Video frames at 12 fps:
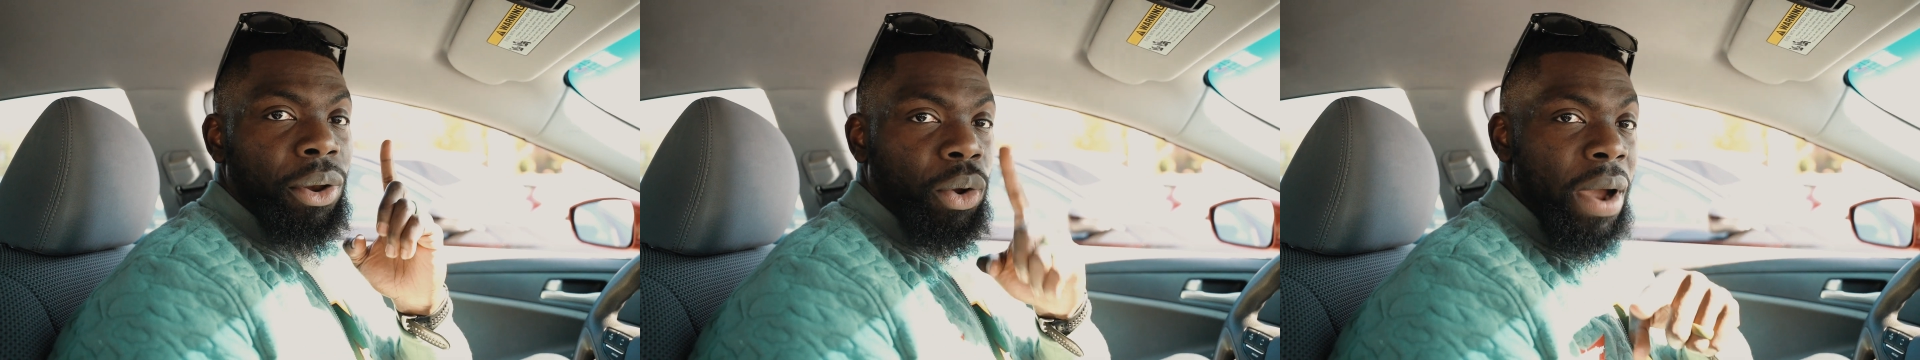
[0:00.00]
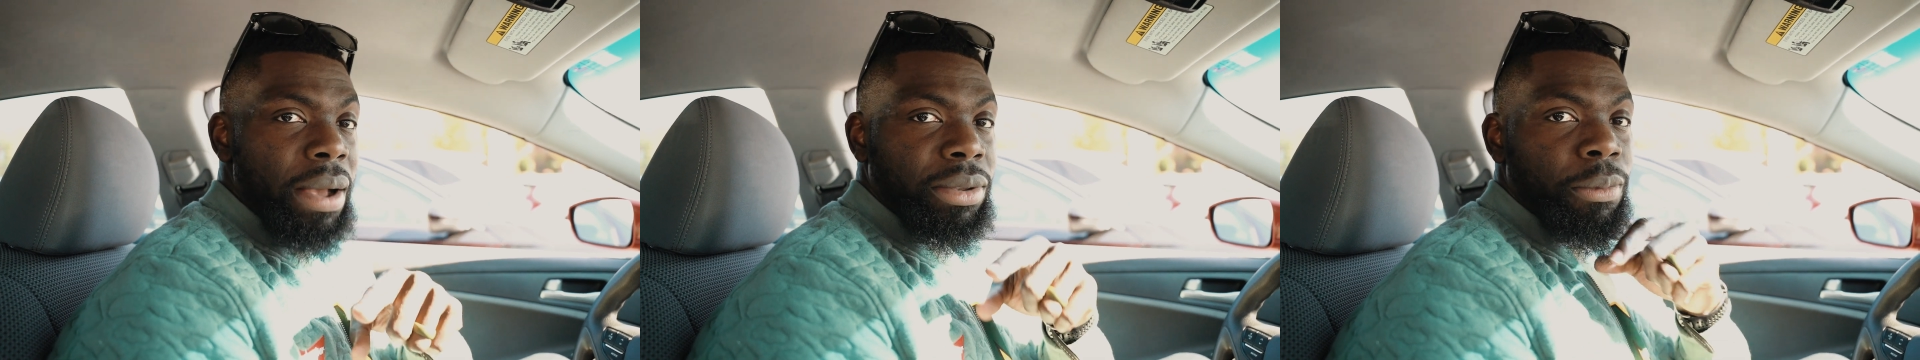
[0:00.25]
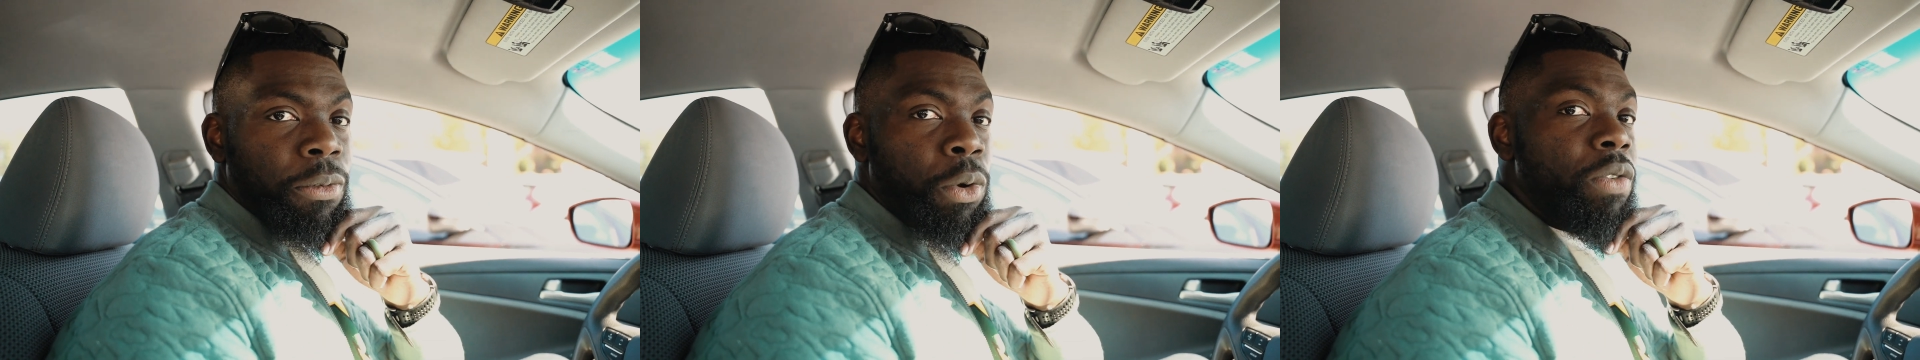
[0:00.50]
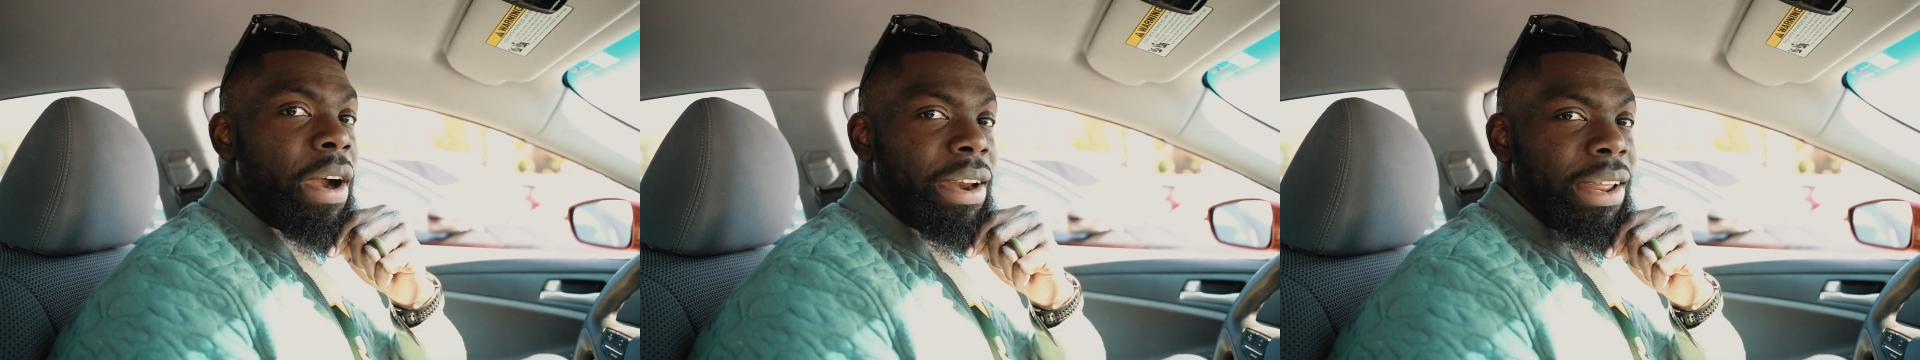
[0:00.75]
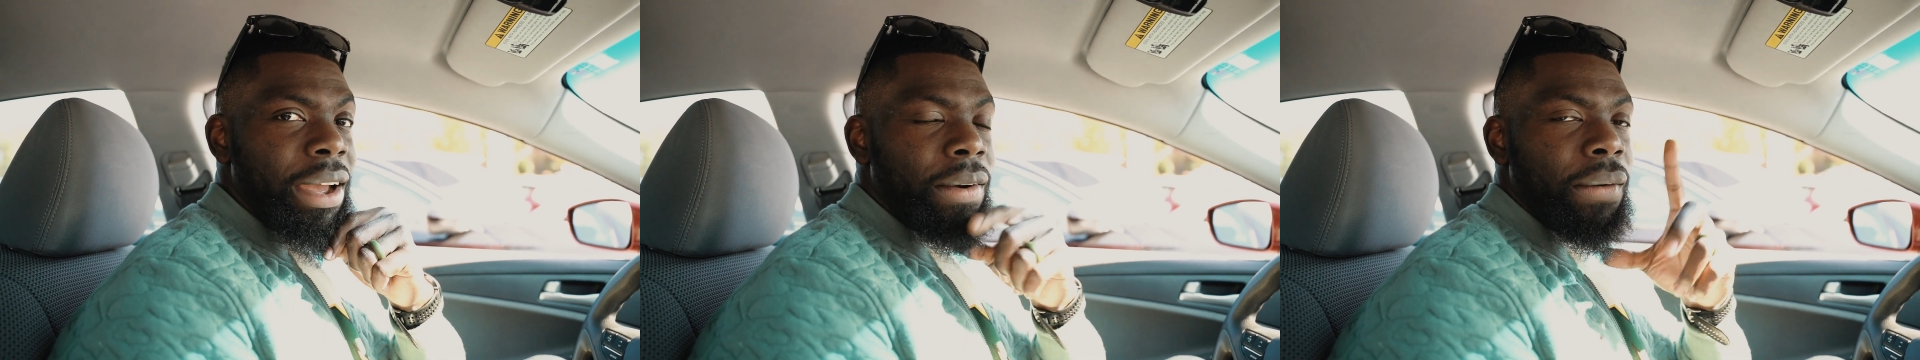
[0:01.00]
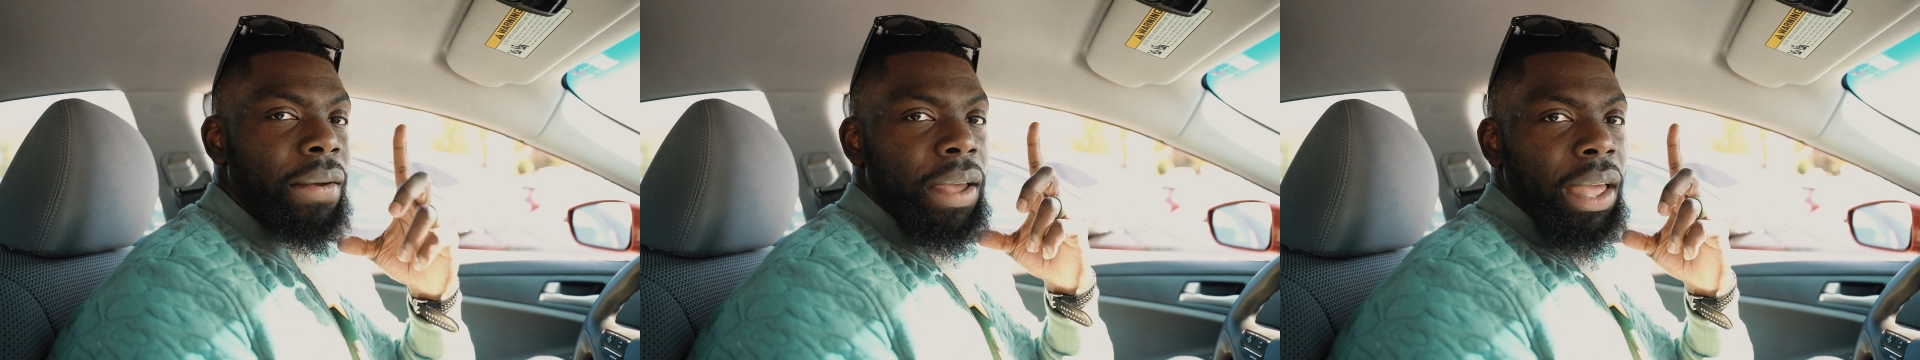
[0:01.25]
going to grab some food right
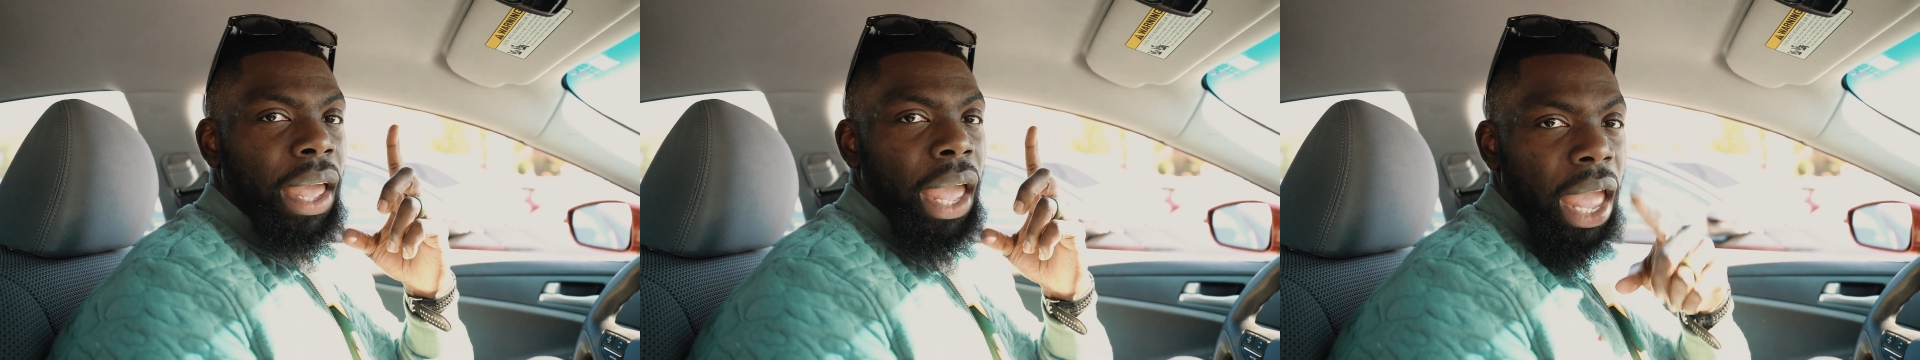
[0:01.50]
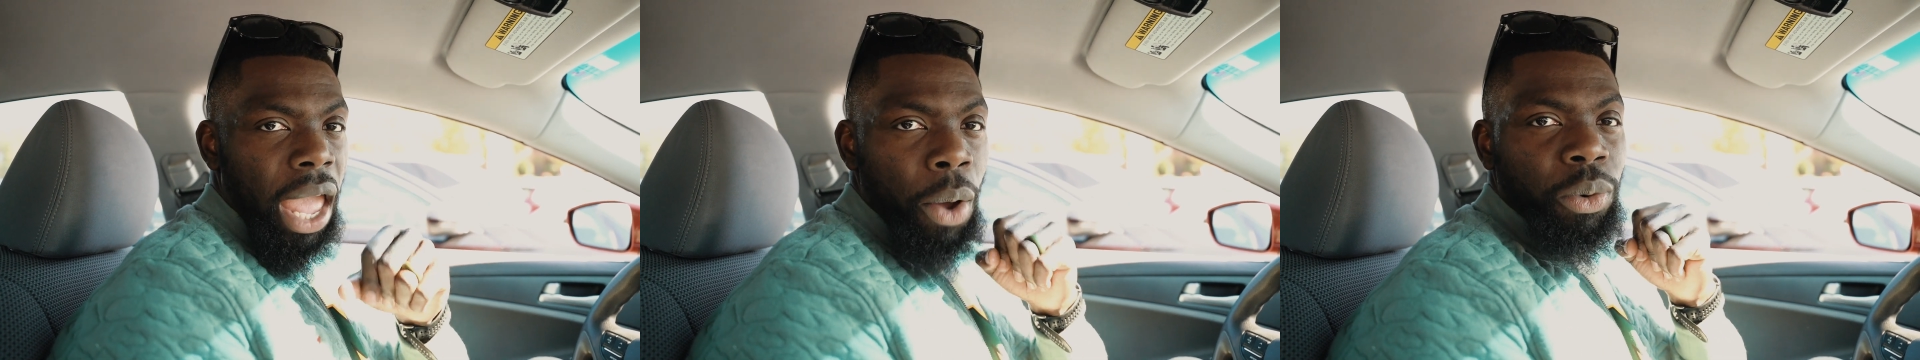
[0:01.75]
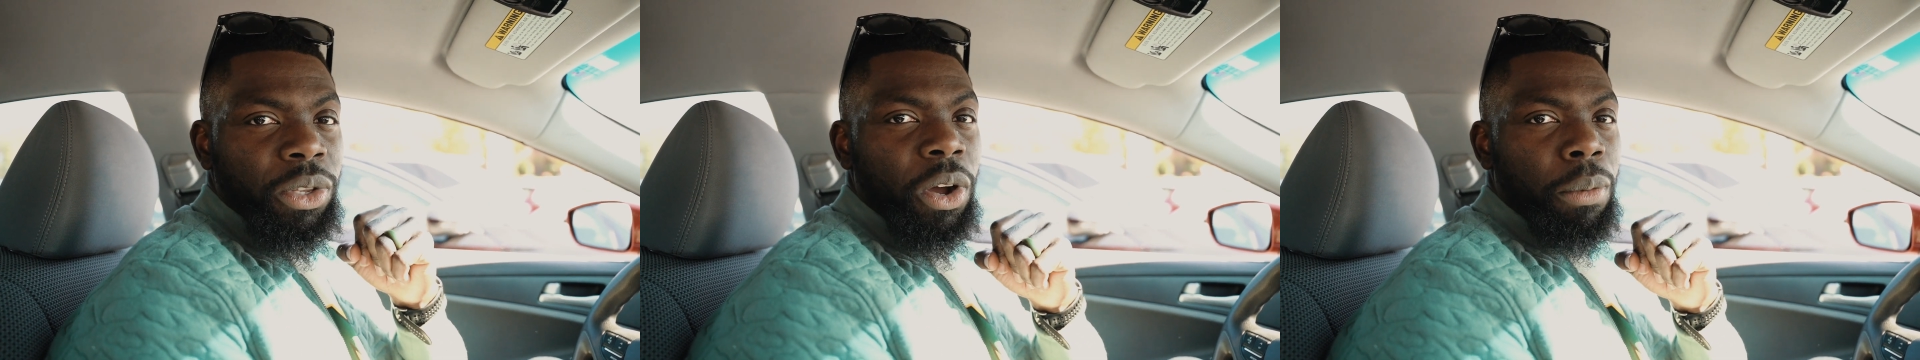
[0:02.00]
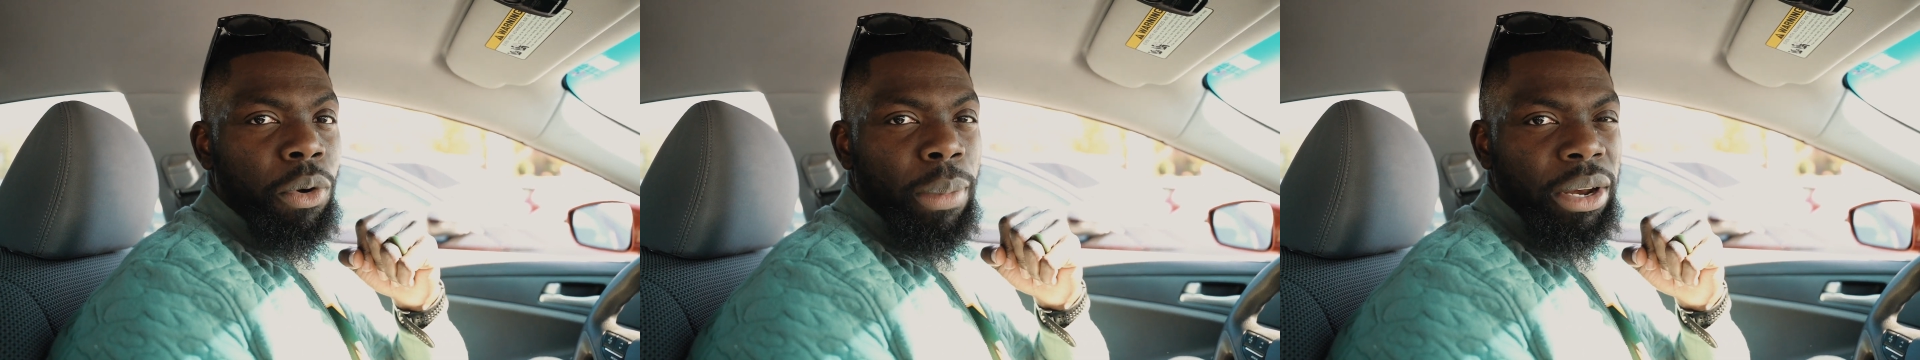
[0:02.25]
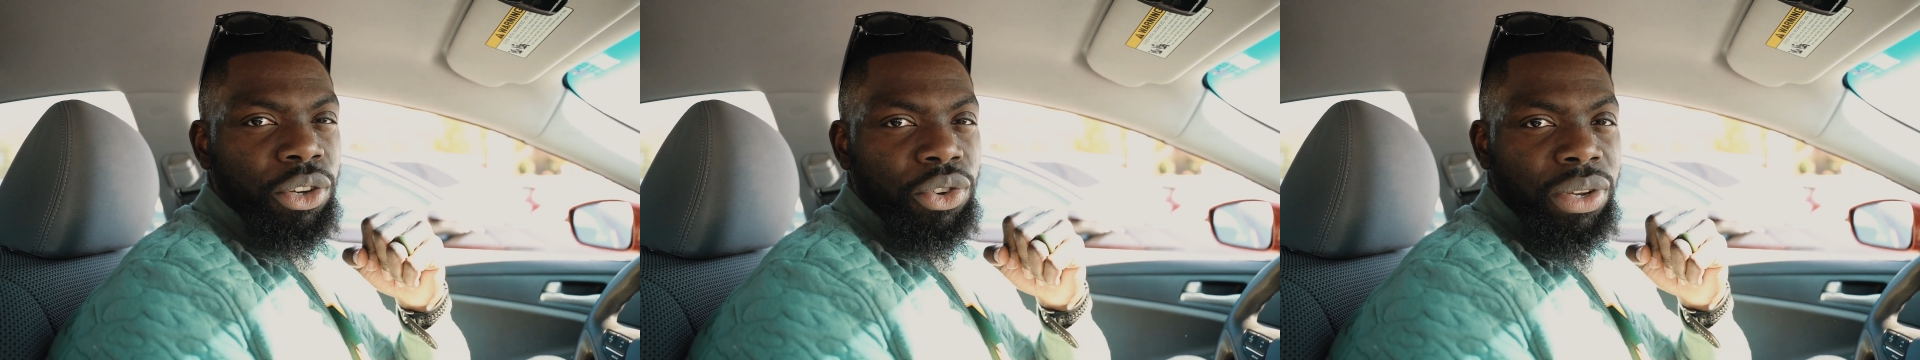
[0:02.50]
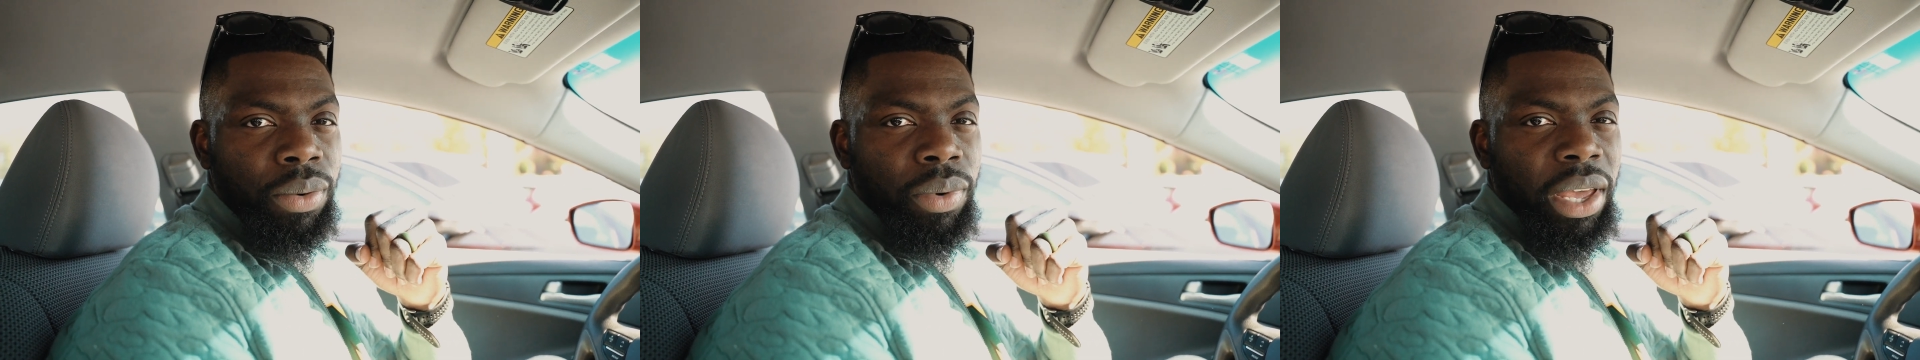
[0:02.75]
now, and we'll talk more about
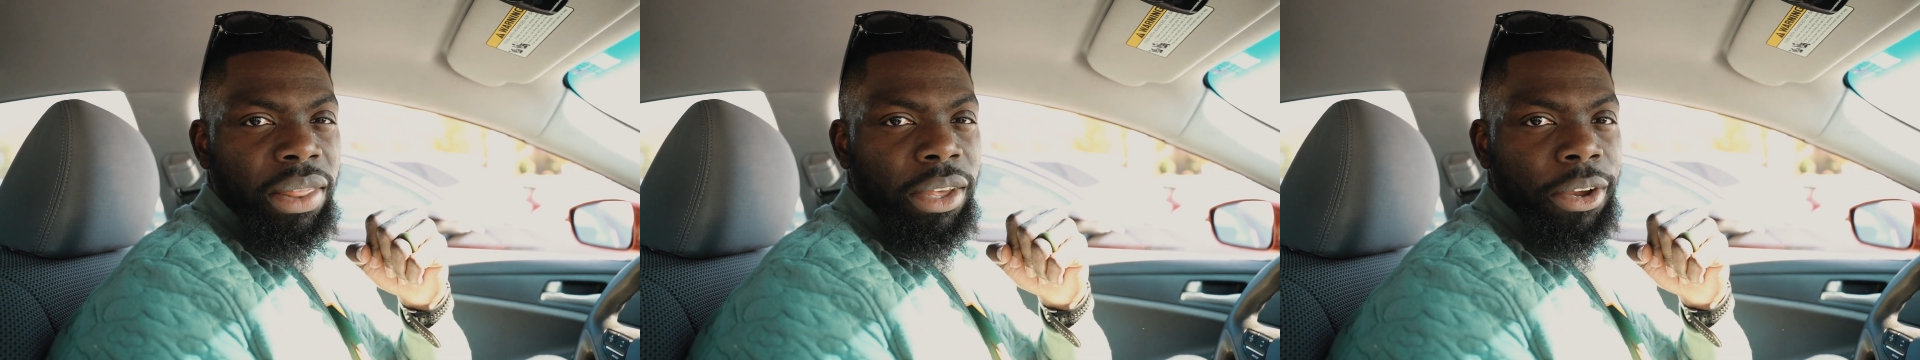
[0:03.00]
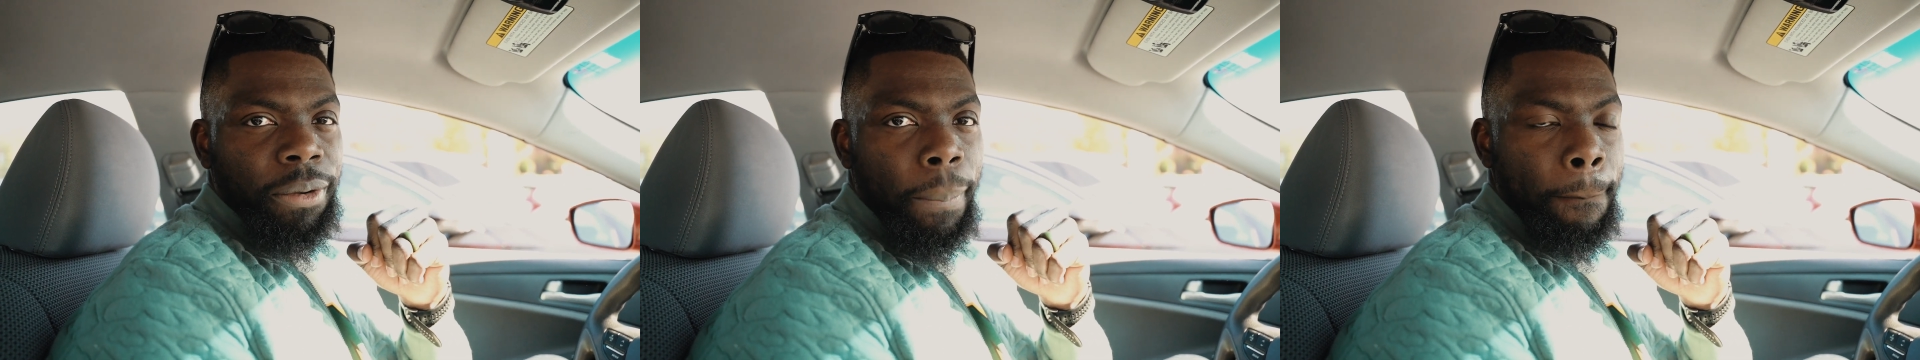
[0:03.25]
nutrition when we get there.